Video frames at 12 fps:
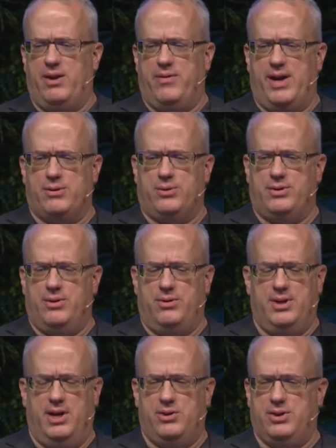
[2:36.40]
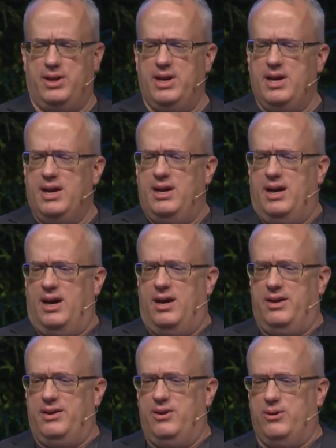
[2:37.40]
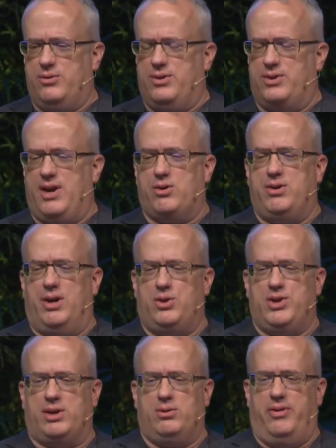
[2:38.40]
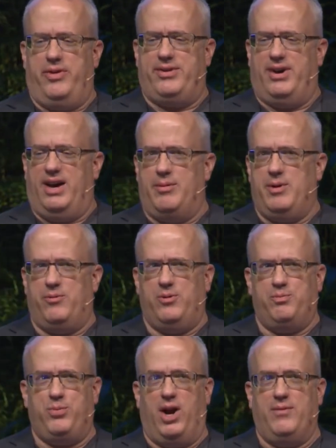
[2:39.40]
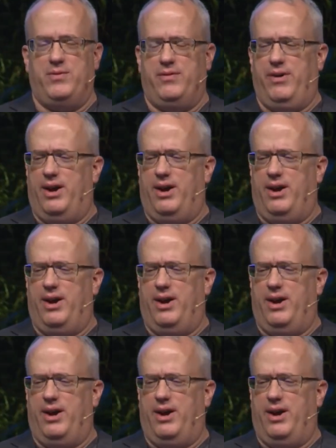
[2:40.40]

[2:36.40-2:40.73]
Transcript: Manufacturers Association. Here's the Secretary General of the time, Bon